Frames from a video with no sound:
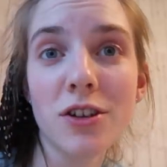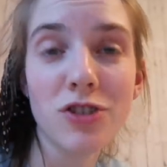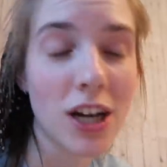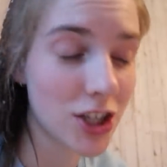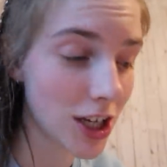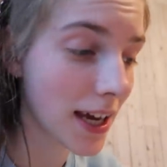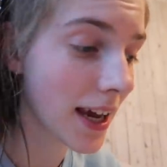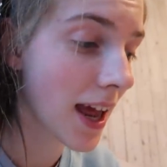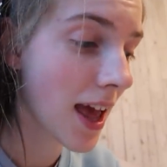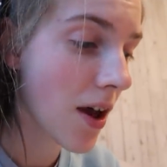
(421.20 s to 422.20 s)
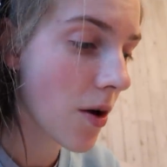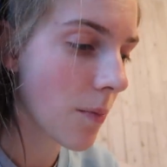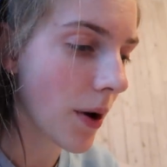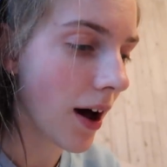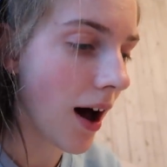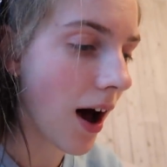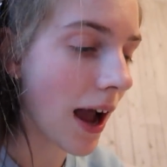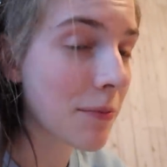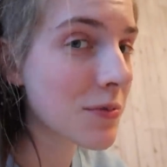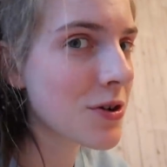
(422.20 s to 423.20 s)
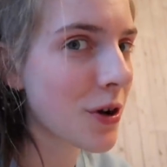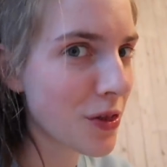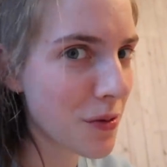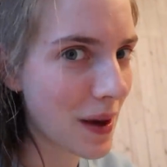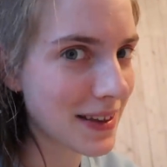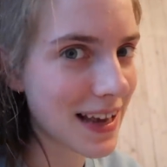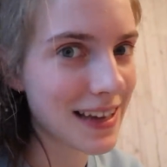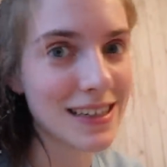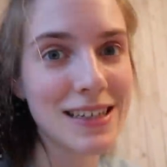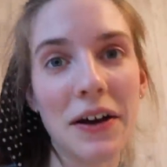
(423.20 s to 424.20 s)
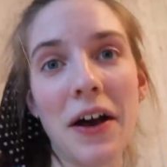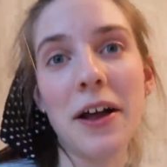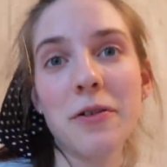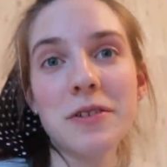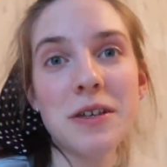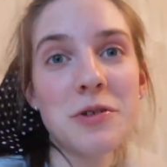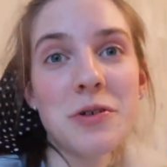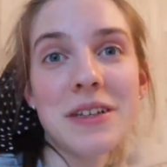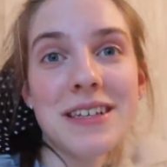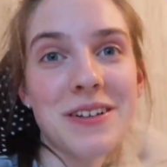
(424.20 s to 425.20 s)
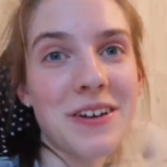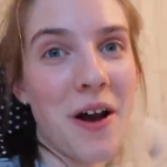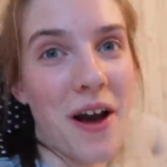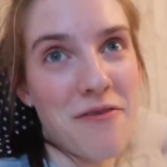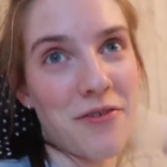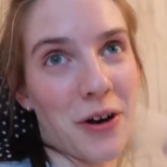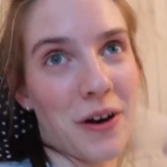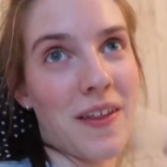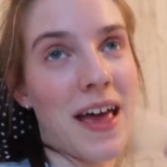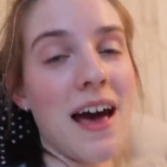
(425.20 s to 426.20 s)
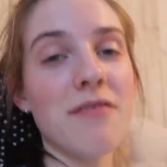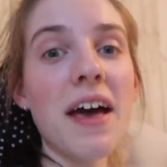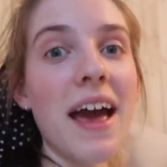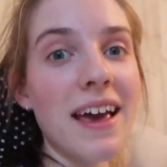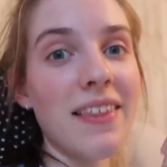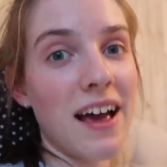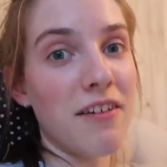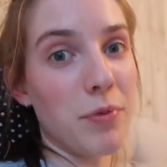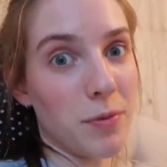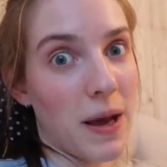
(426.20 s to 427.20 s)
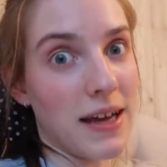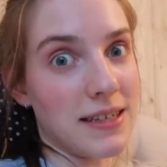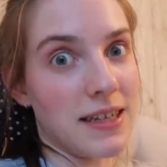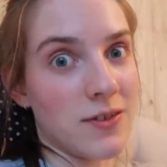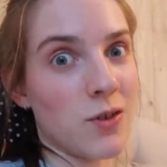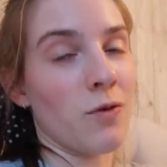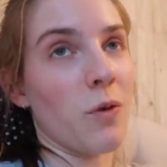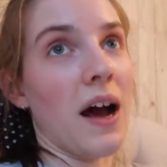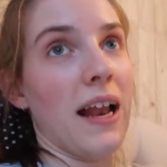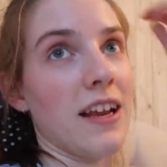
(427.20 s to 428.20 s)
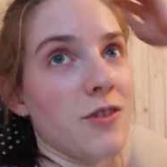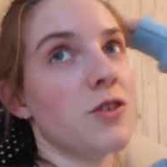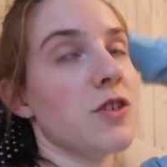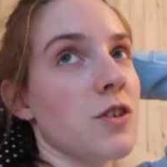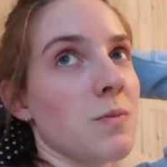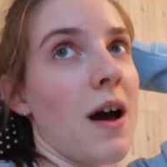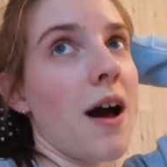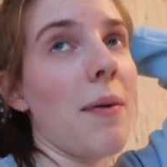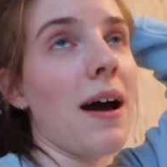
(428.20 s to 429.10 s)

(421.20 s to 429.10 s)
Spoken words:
so tragic. But I'm not the best editor. And obviously, we're doing this on an iPhone. And they have proper editing software. I literally just use my